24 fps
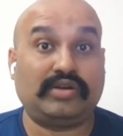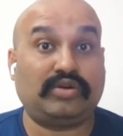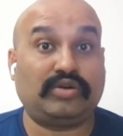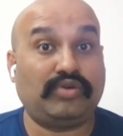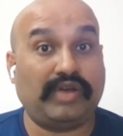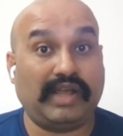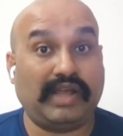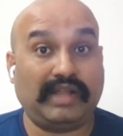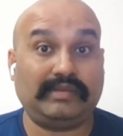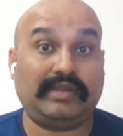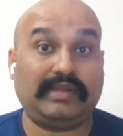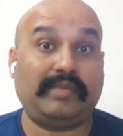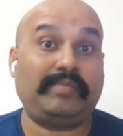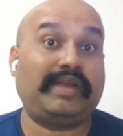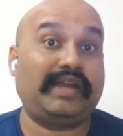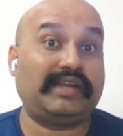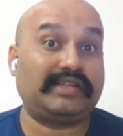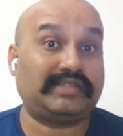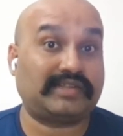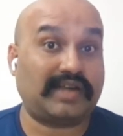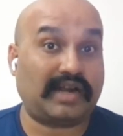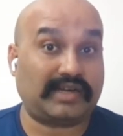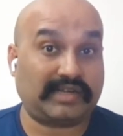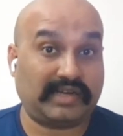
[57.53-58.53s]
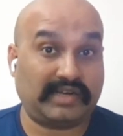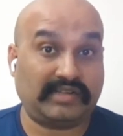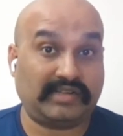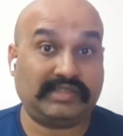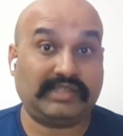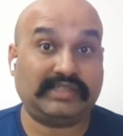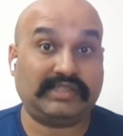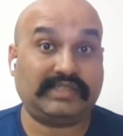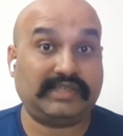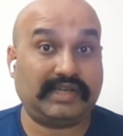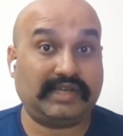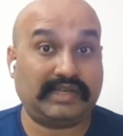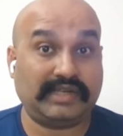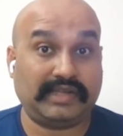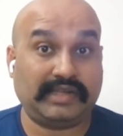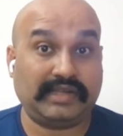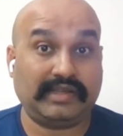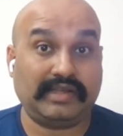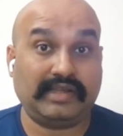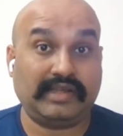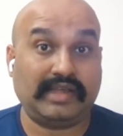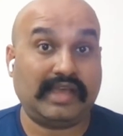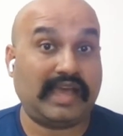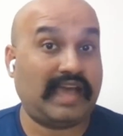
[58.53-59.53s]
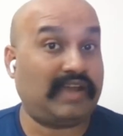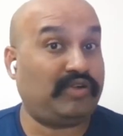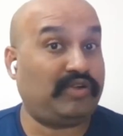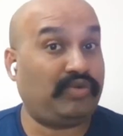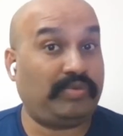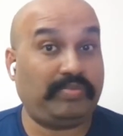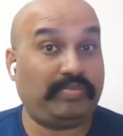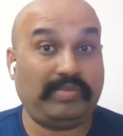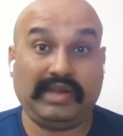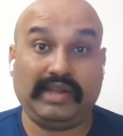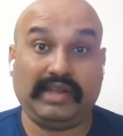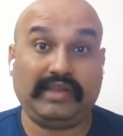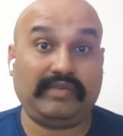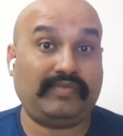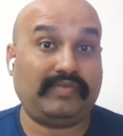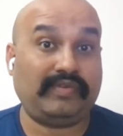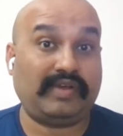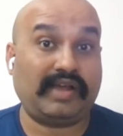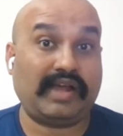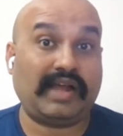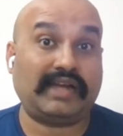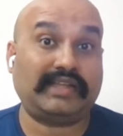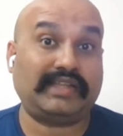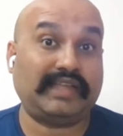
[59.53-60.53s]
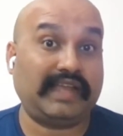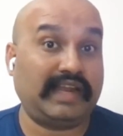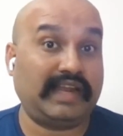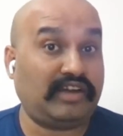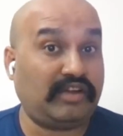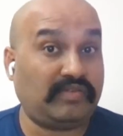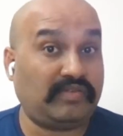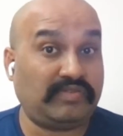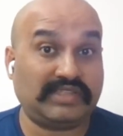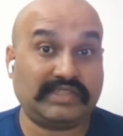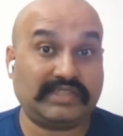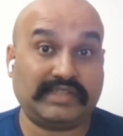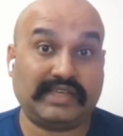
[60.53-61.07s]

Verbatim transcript: to help them get started on this journey. And we believe at the end of the